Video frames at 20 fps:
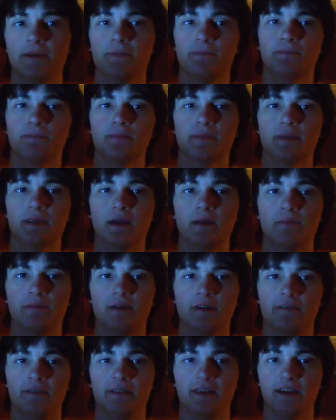it
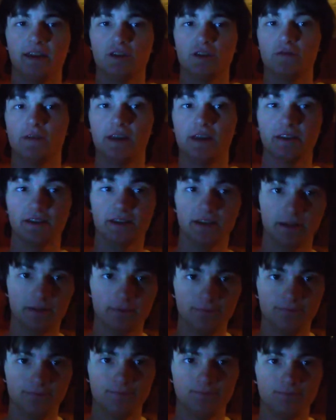above the age of 18.
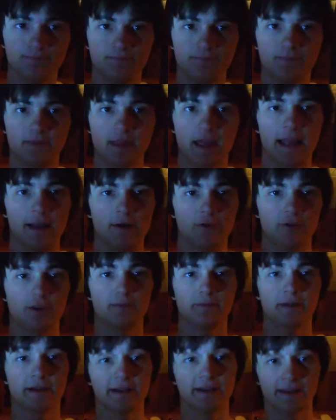I only
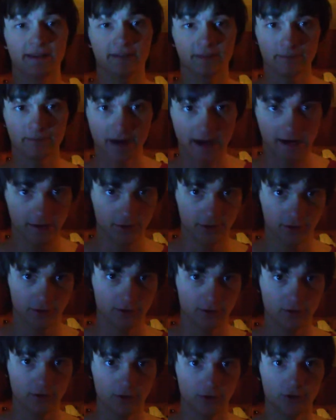played it as a minor,
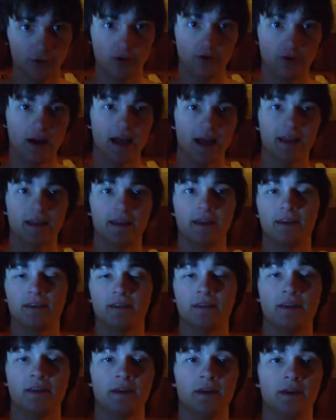so I
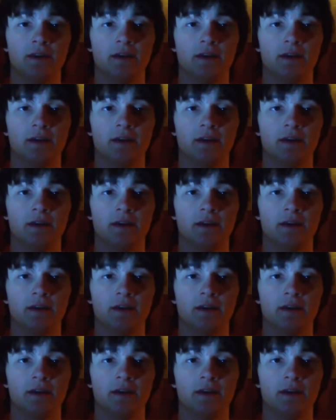can